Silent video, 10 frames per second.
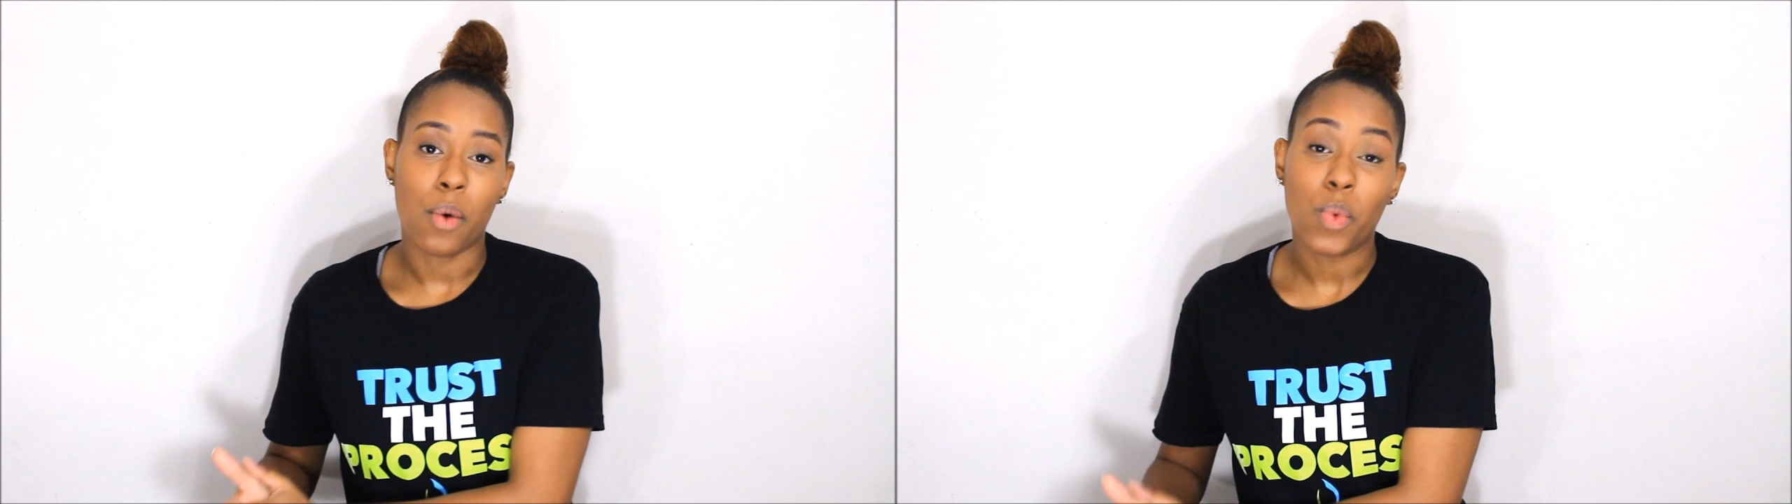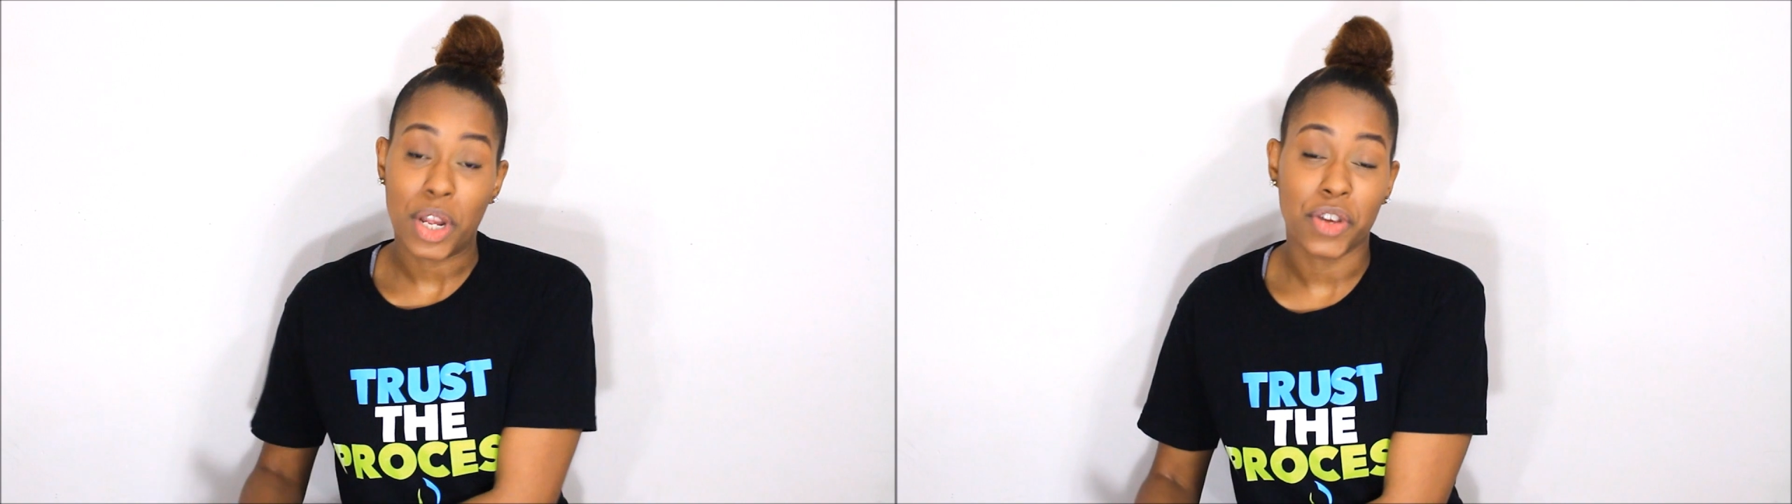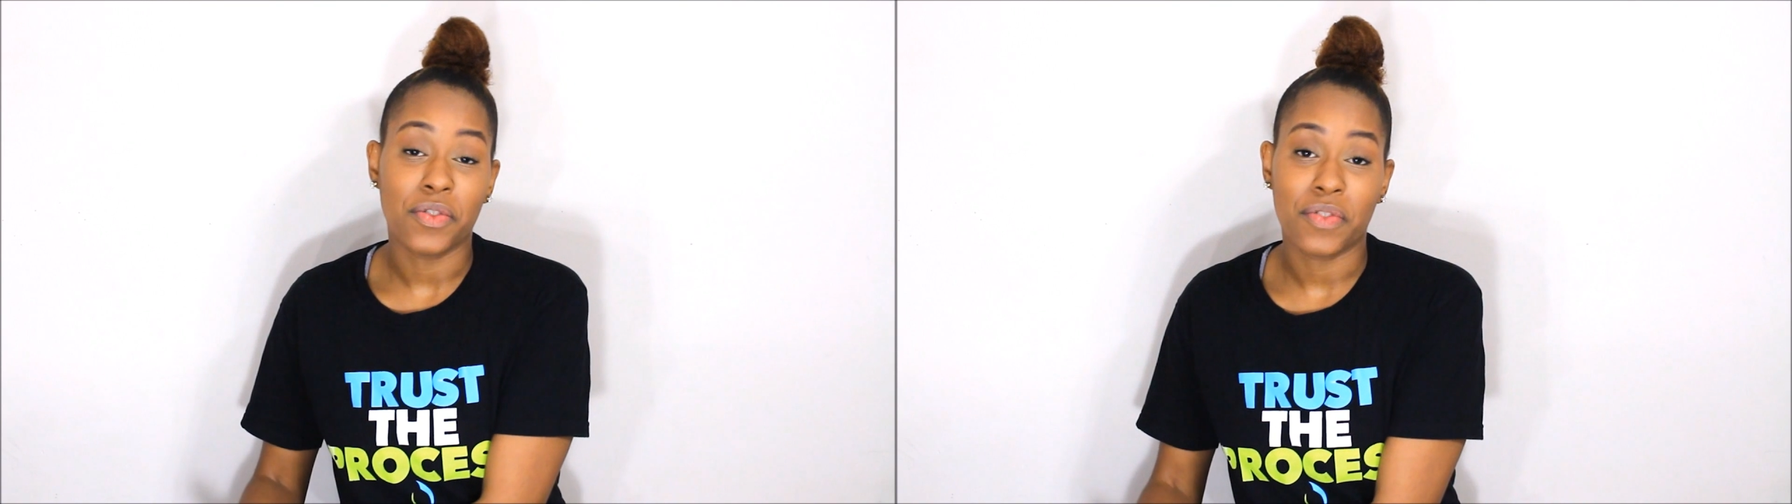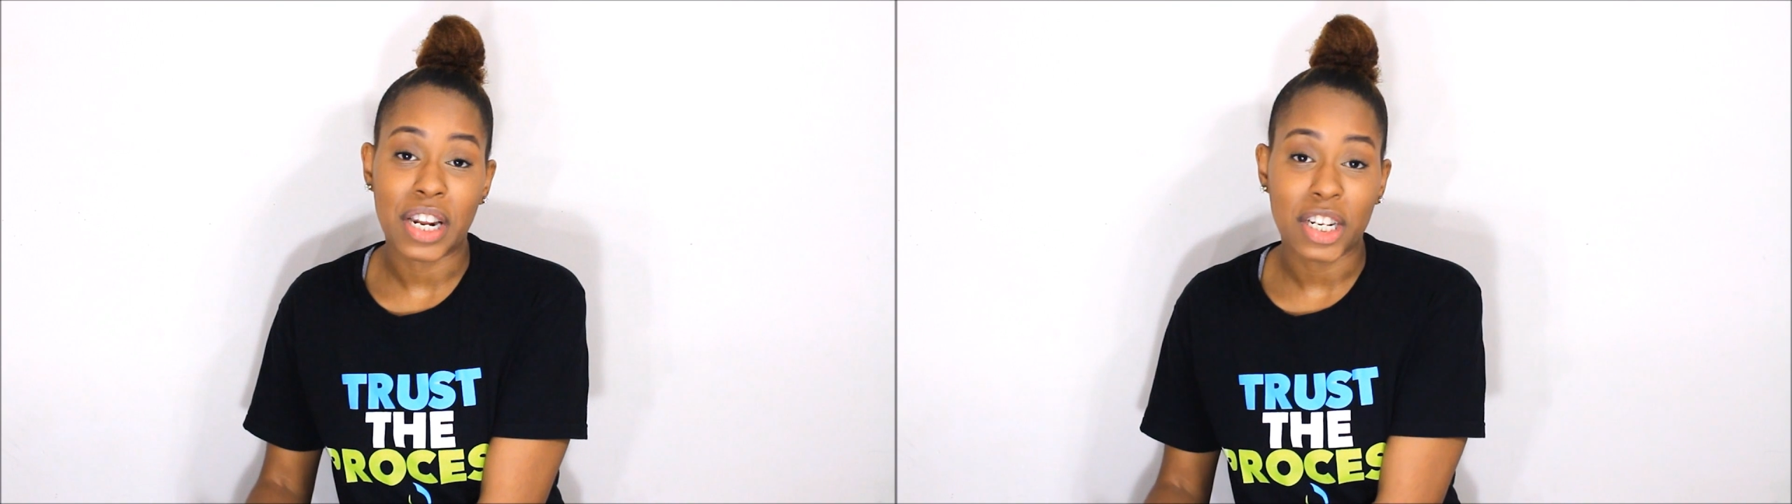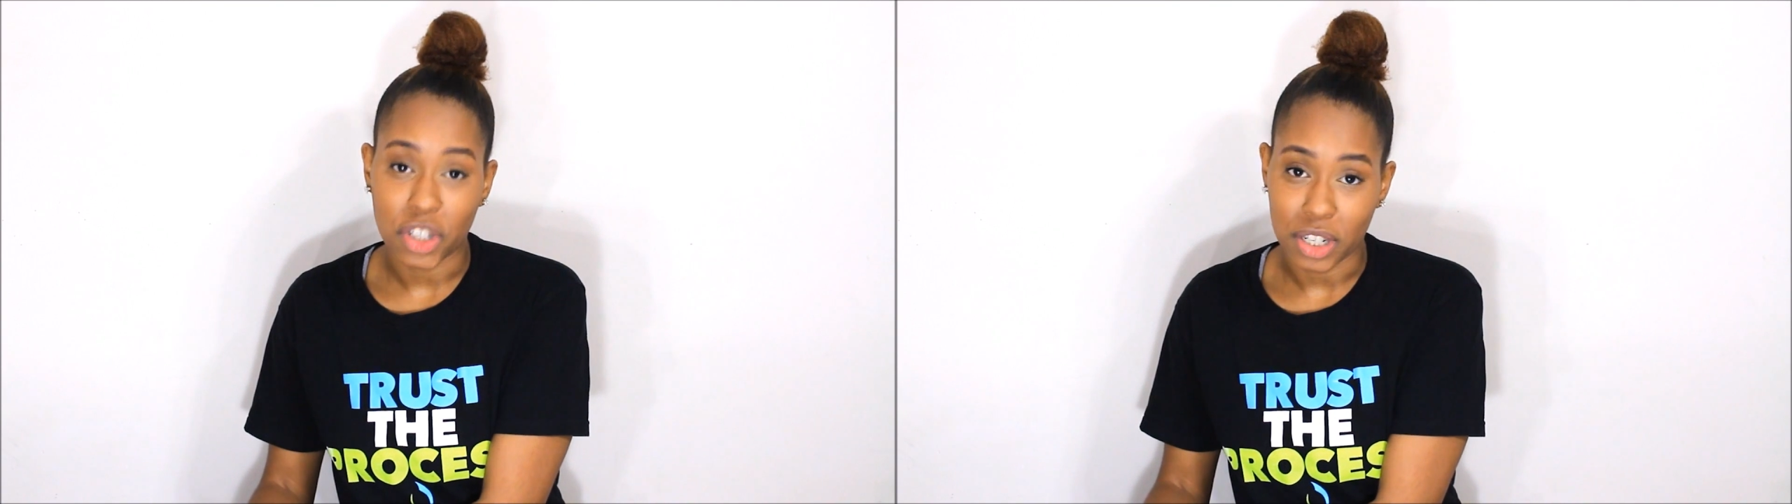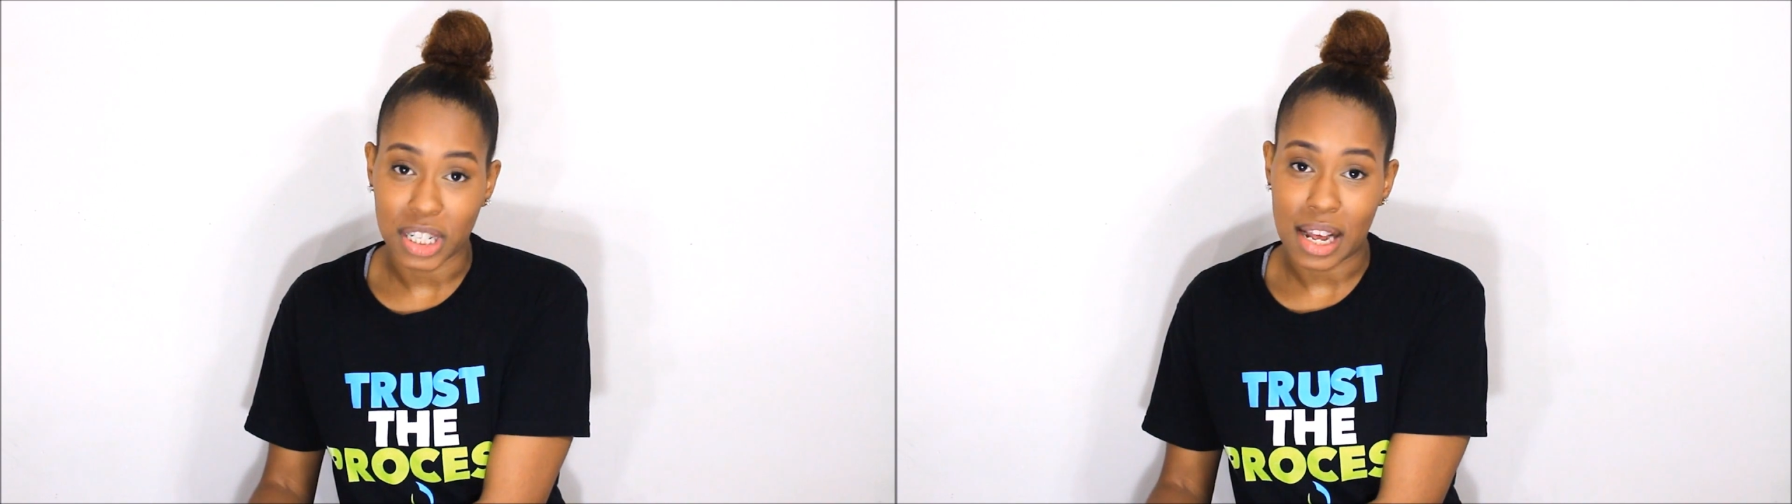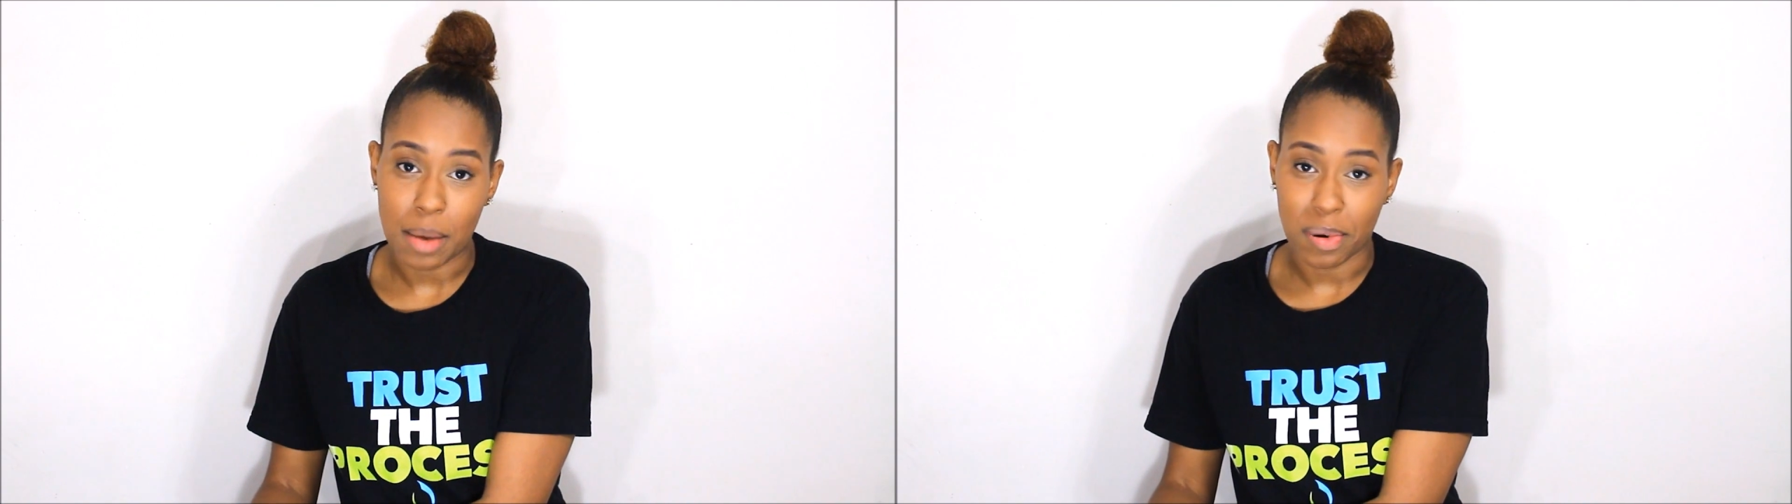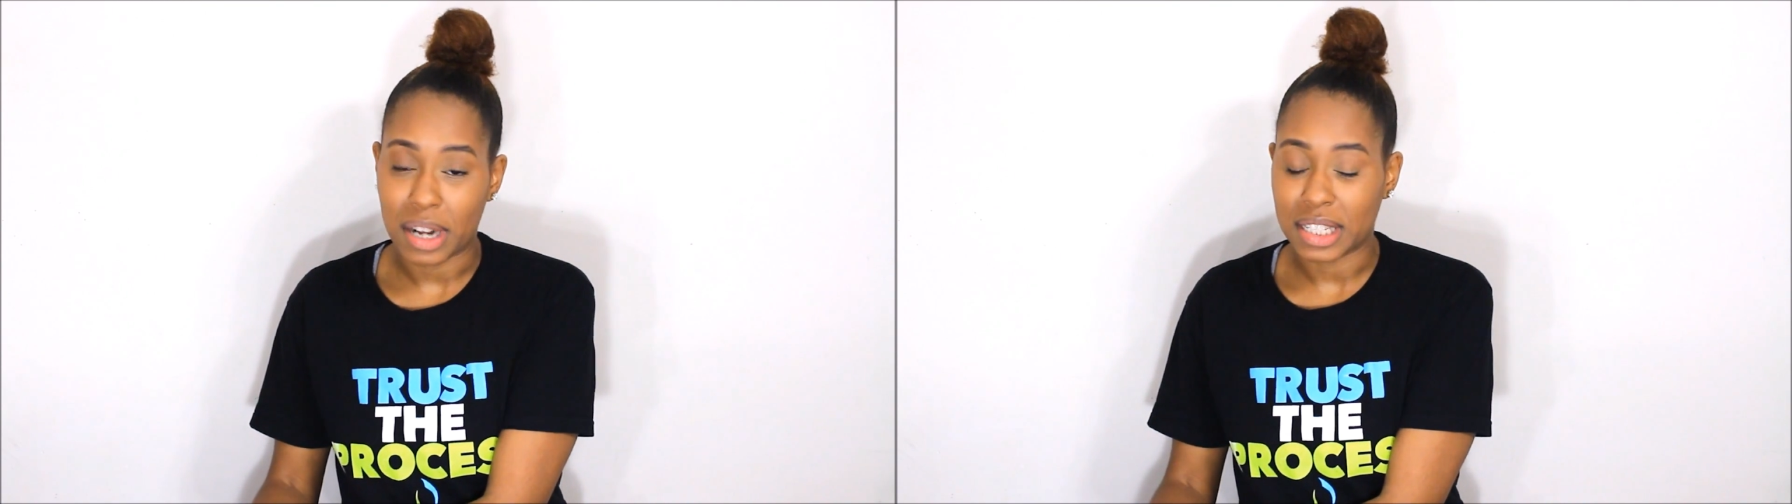when you finish your design
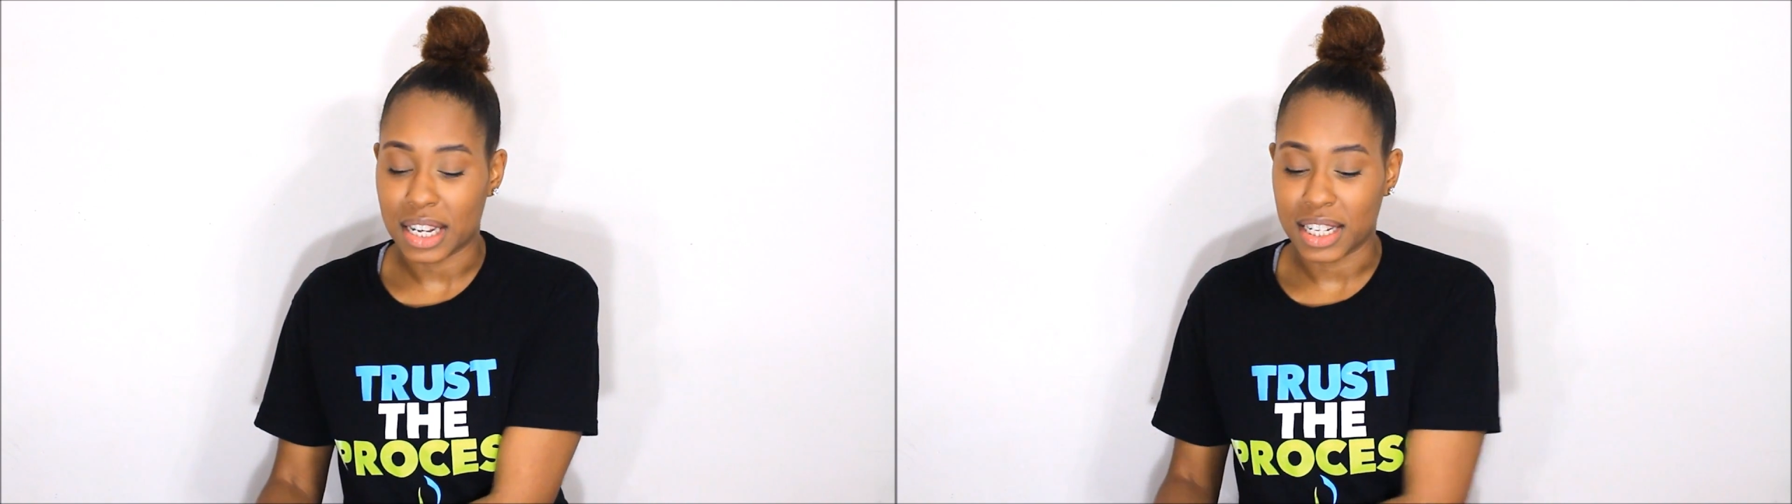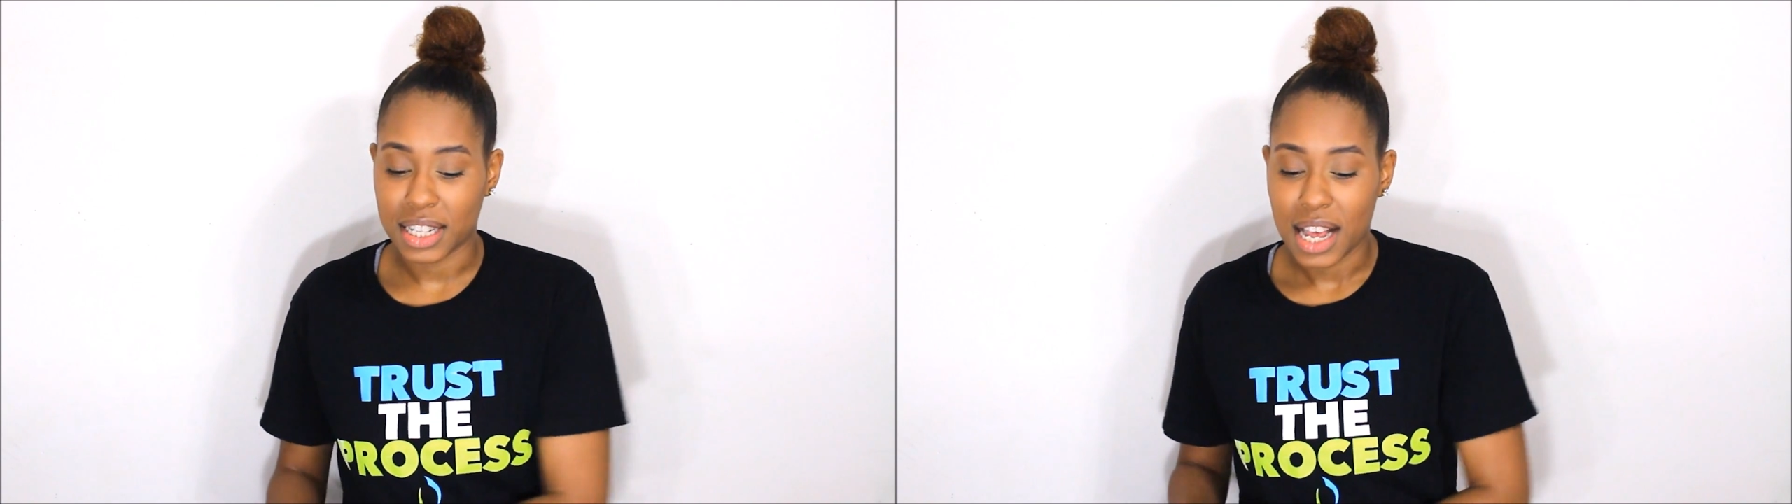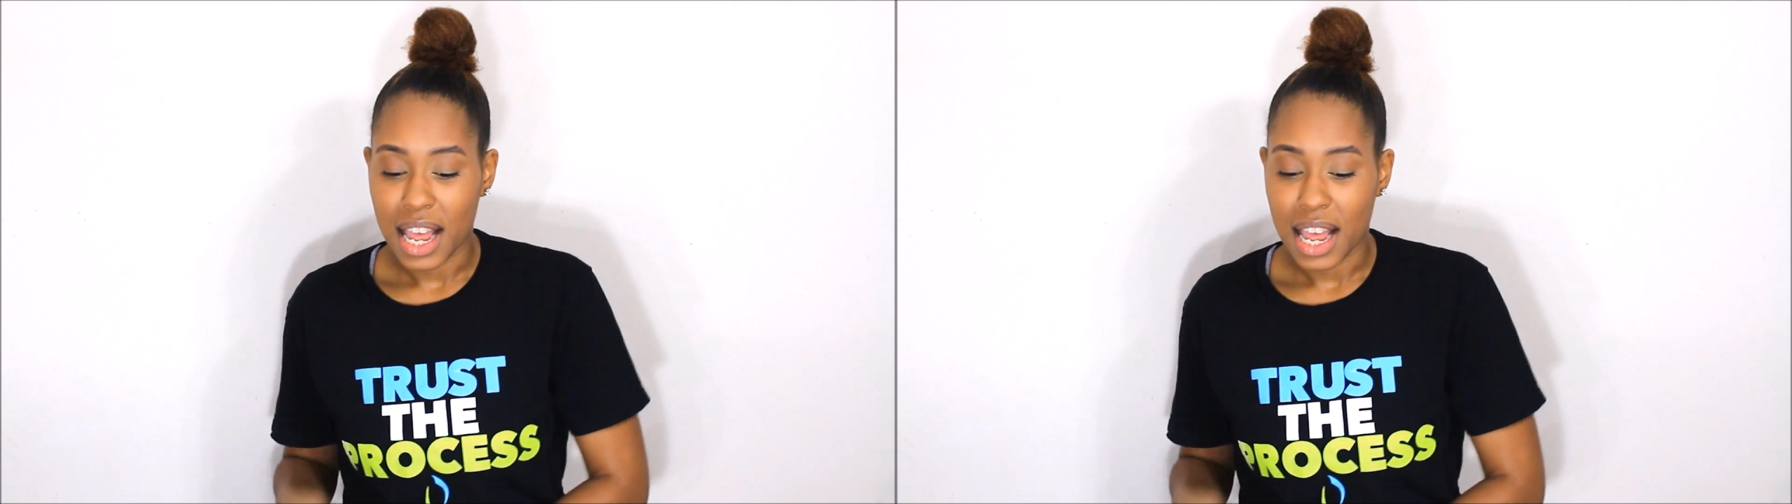process.